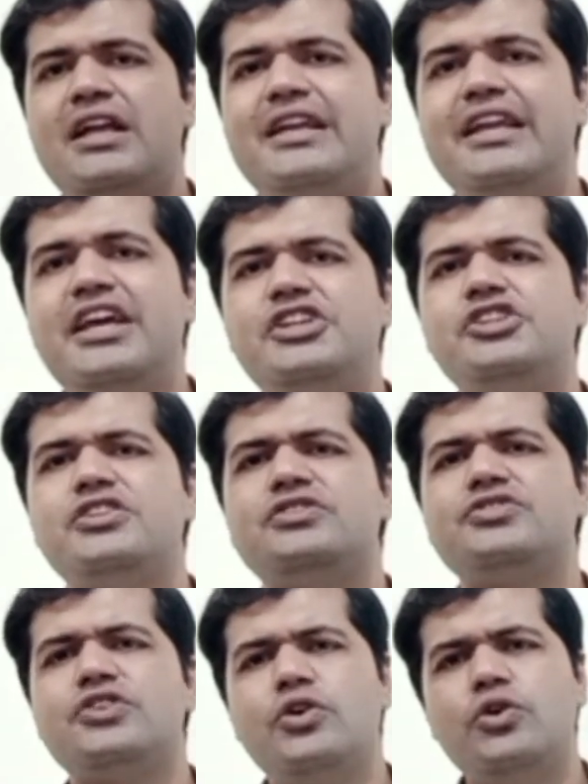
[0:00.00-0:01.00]

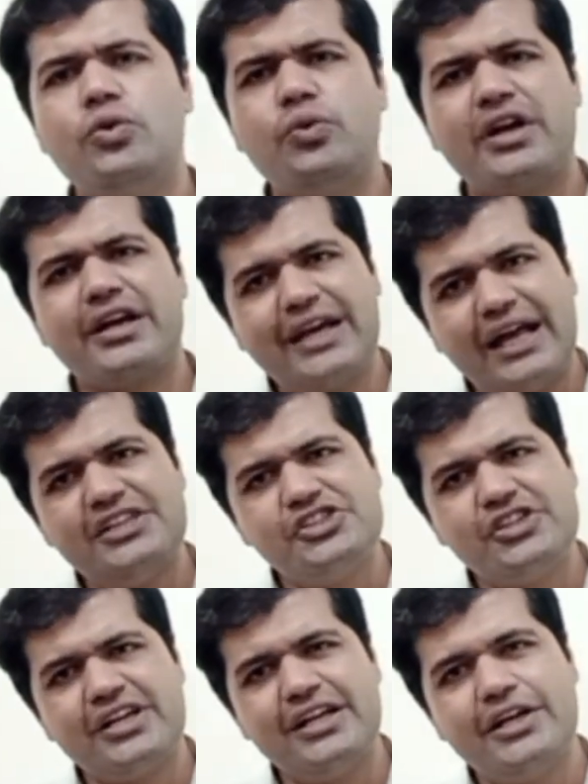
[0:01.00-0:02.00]
nations who were
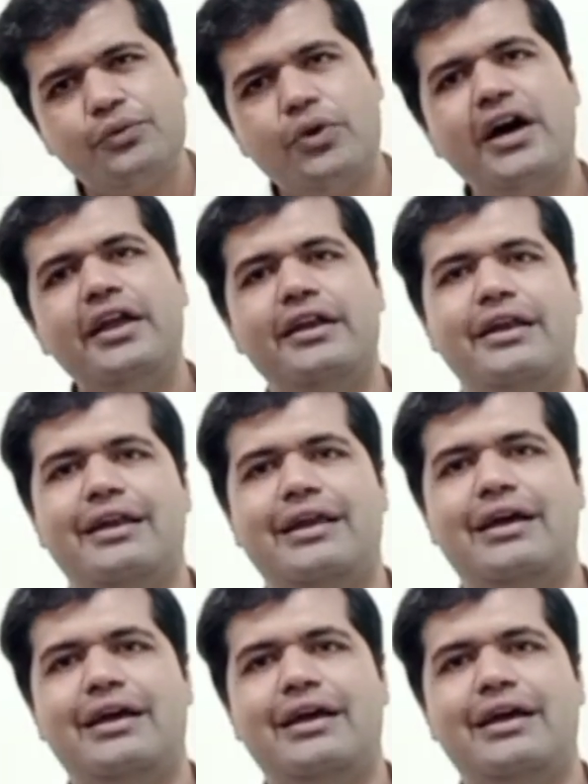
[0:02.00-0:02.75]
culturally one,